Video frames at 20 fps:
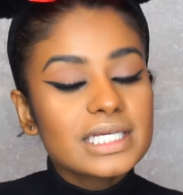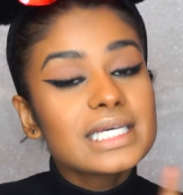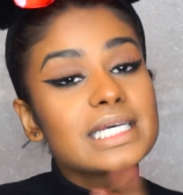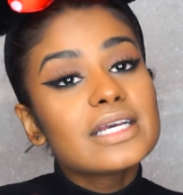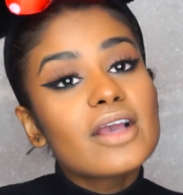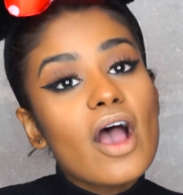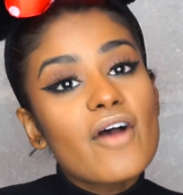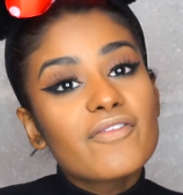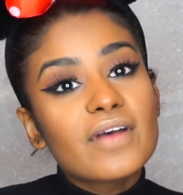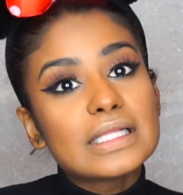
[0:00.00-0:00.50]

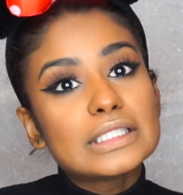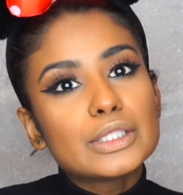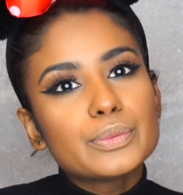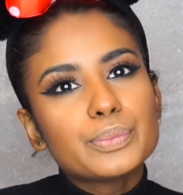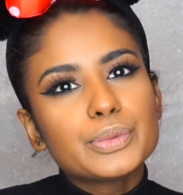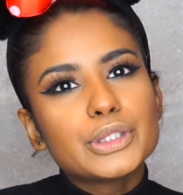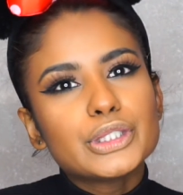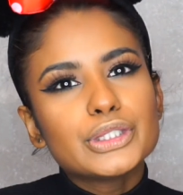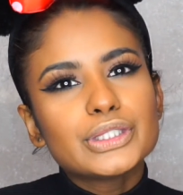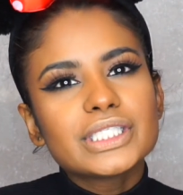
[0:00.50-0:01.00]
the Fenty
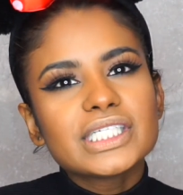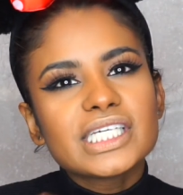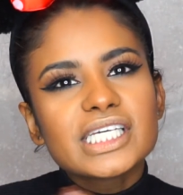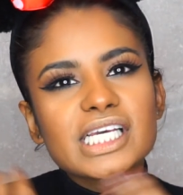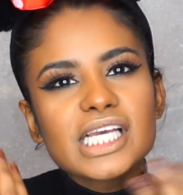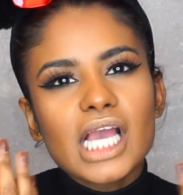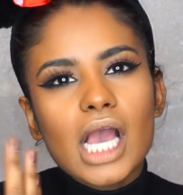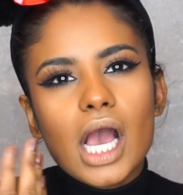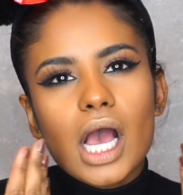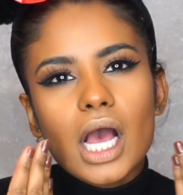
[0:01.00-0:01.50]

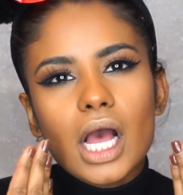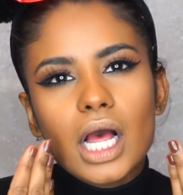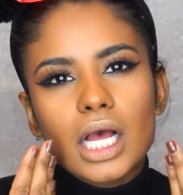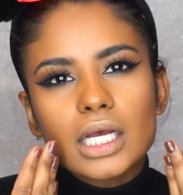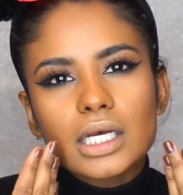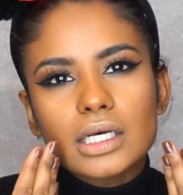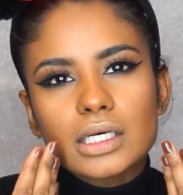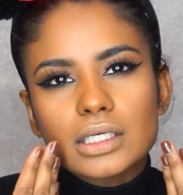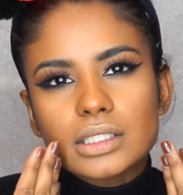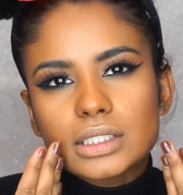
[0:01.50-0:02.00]
Beauty
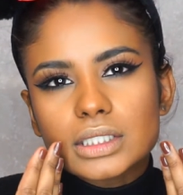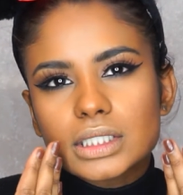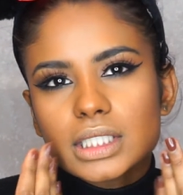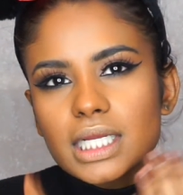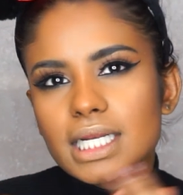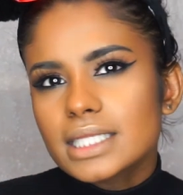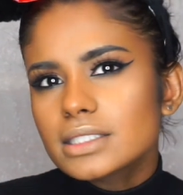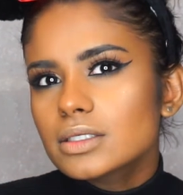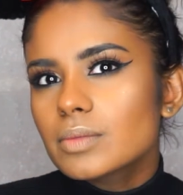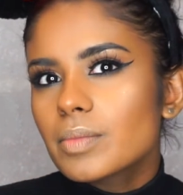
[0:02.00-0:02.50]

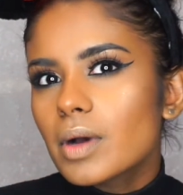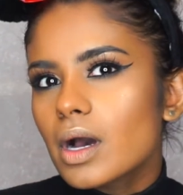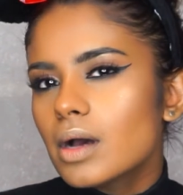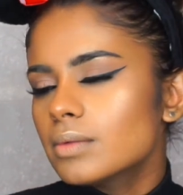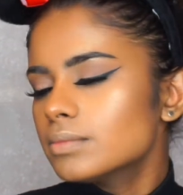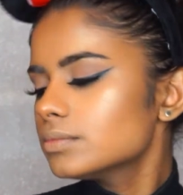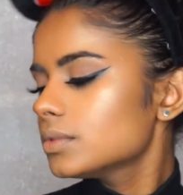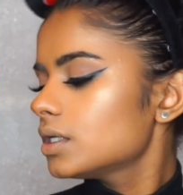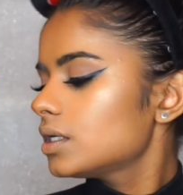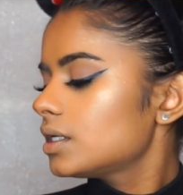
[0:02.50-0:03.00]
glitter
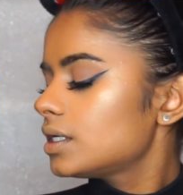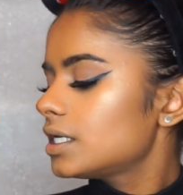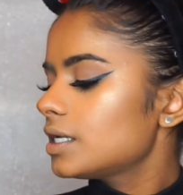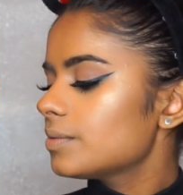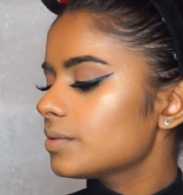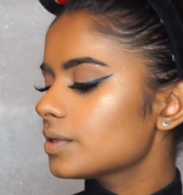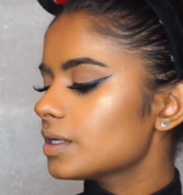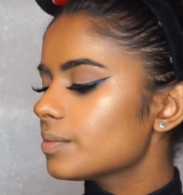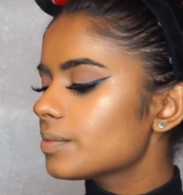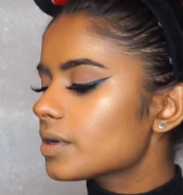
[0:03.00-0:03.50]
balm
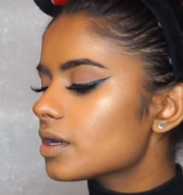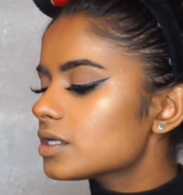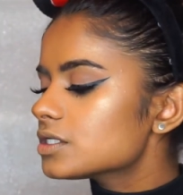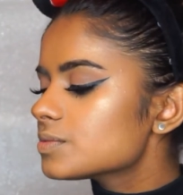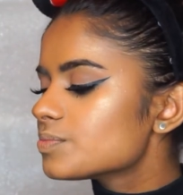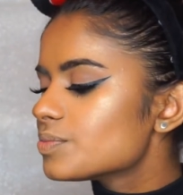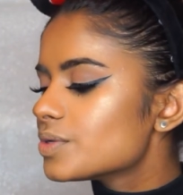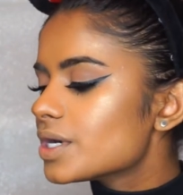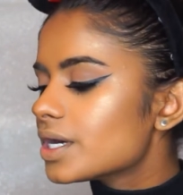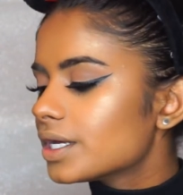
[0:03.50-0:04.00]
lip gloss,
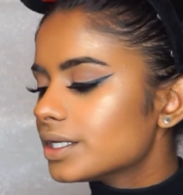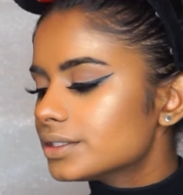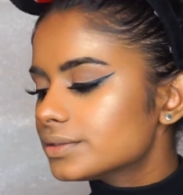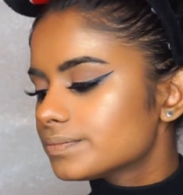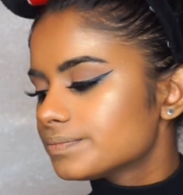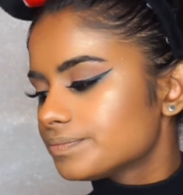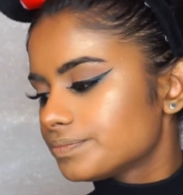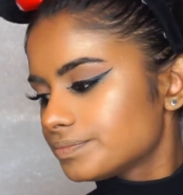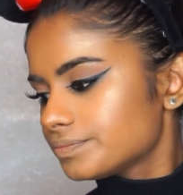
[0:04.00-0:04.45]
but